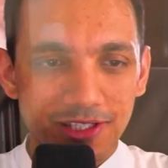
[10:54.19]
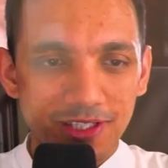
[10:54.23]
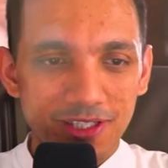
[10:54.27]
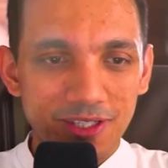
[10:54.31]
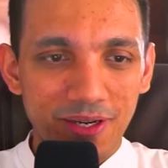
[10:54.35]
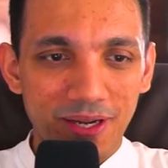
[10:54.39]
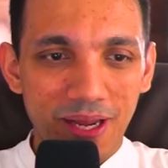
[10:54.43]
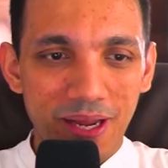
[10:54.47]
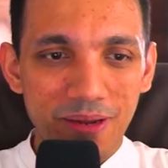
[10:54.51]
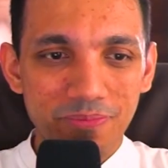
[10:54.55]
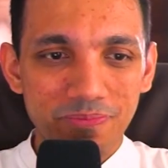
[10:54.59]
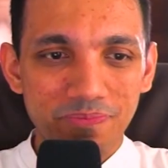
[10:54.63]

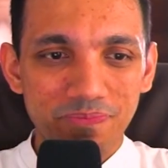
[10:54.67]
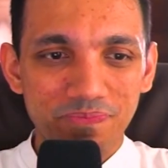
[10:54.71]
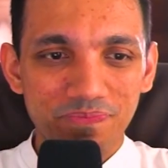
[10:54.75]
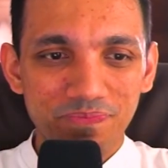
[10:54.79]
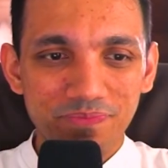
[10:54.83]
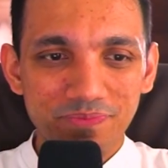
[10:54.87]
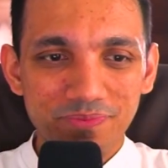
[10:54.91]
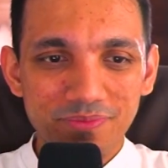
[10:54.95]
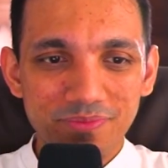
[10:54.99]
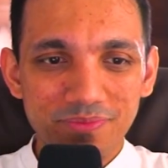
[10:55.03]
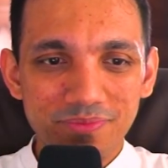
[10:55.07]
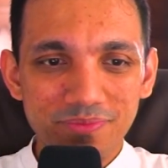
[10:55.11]
Okay.
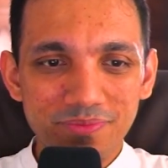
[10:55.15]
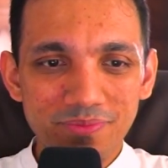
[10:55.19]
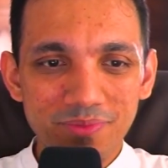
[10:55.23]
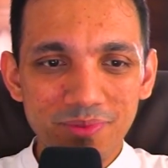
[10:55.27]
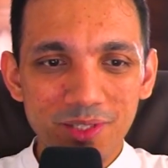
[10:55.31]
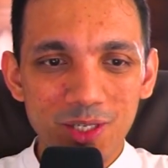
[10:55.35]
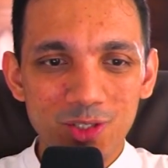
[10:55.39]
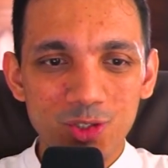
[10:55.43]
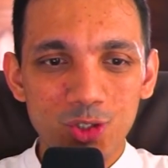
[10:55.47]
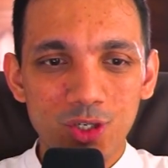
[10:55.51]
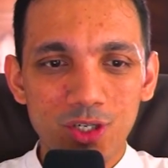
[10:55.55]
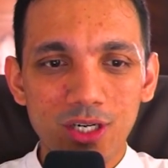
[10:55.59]

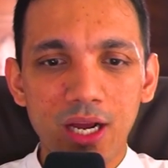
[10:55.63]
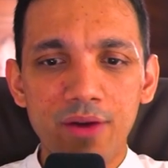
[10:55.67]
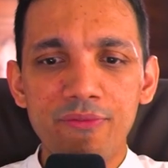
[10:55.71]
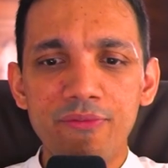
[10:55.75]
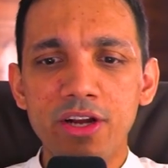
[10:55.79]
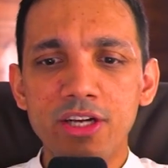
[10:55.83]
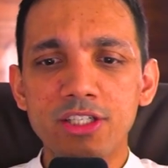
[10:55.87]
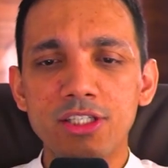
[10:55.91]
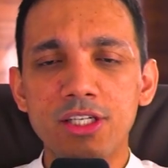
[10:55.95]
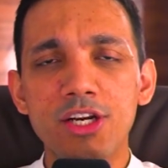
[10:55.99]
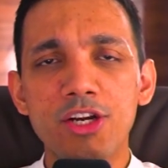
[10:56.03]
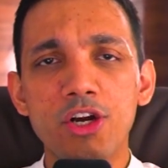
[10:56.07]
So
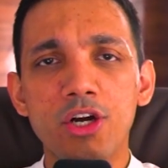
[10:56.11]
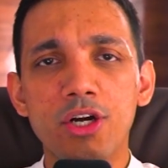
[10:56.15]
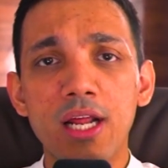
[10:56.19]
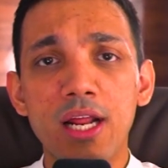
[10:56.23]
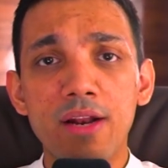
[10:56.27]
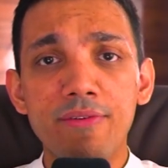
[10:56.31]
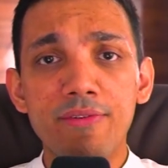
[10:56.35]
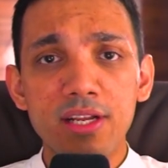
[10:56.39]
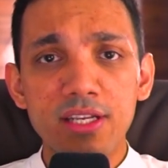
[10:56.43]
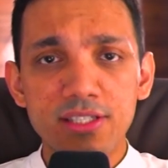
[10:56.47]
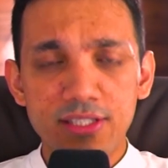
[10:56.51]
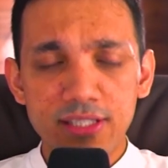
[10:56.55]
conviction in your
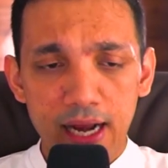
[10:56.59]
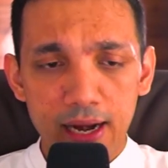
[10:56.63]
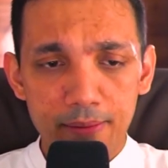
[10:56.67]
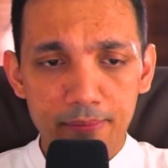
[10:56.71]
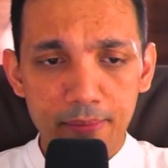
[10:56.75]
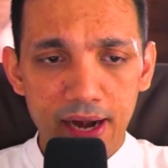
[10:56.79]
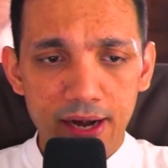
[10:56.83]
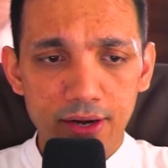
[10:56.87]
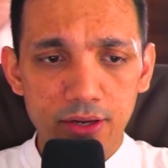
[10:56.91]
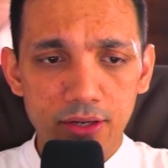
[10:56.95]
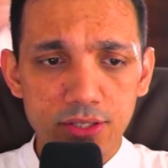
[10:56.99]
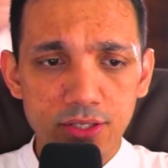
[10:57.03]
delivery style
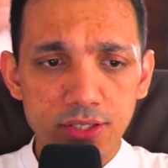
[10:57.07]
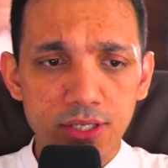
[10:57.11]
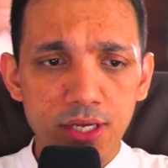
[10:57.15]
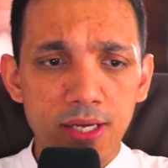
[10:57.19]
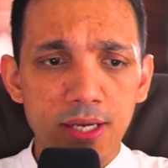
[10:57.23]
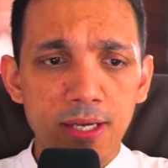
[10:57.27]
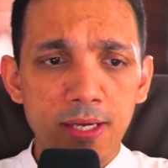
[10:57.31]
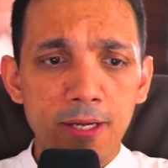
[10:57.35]
matters.